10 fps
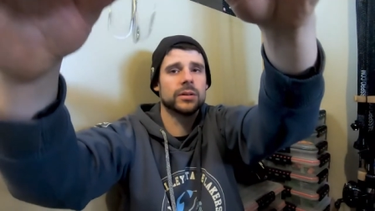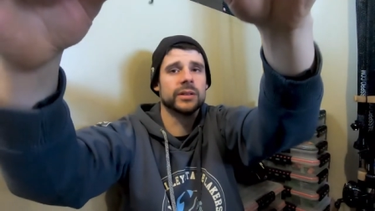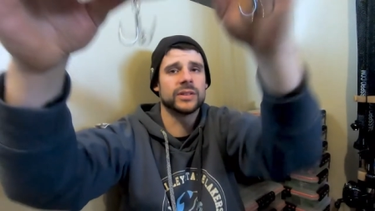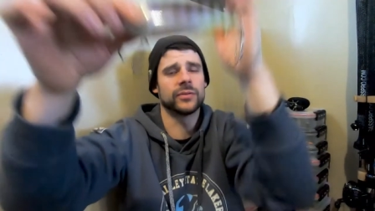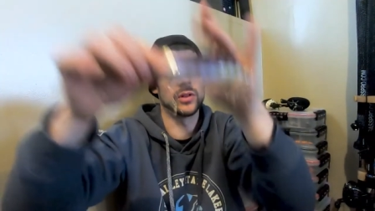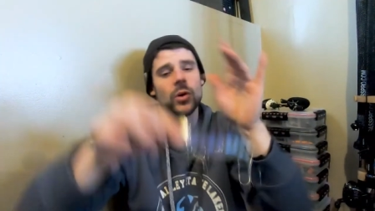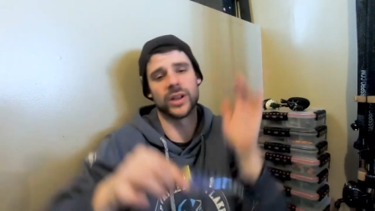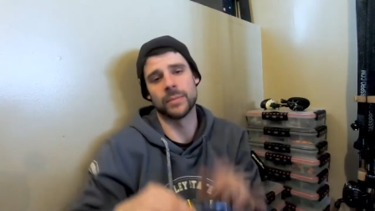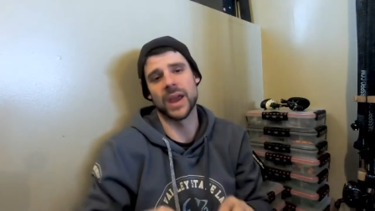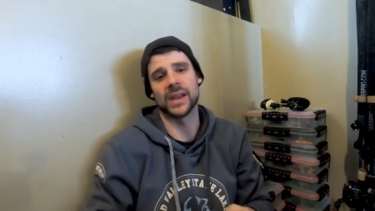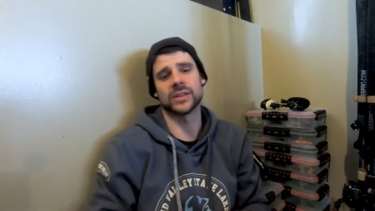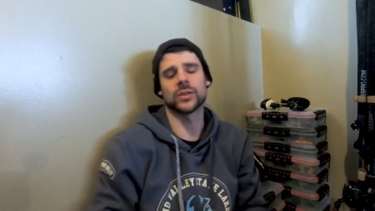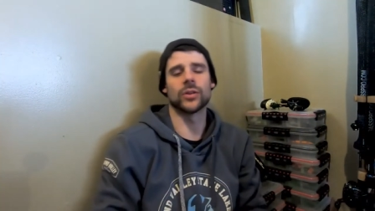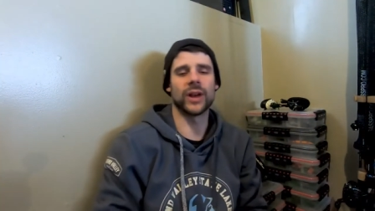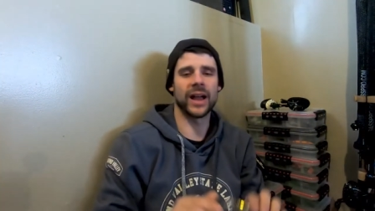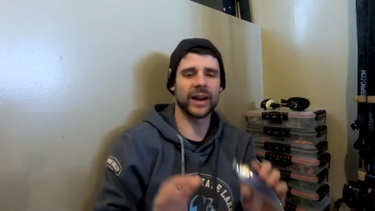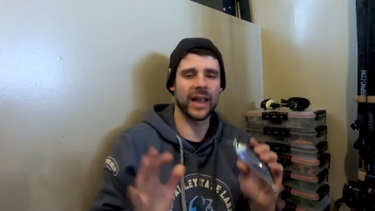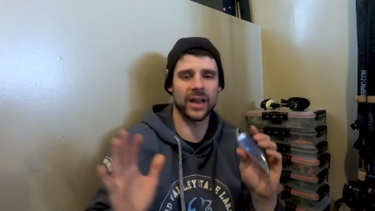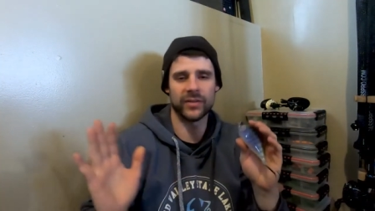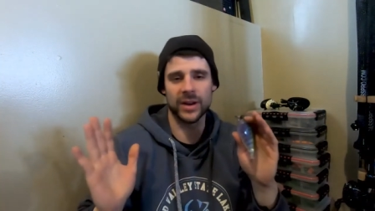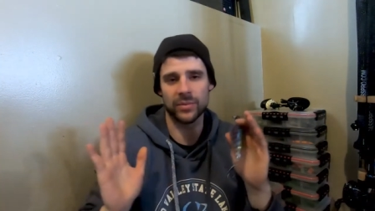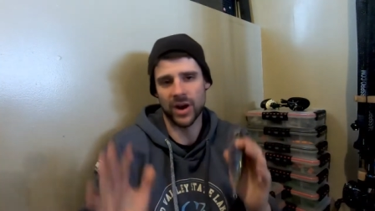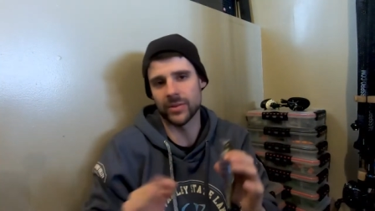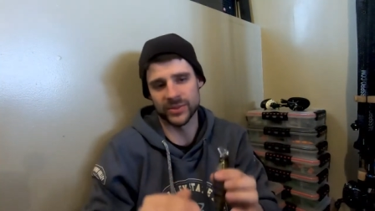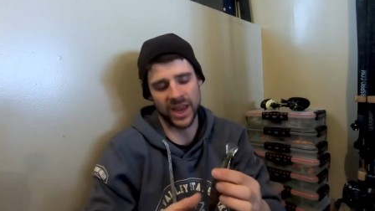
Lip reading: It's a floating bait, so you're not gonna have any problems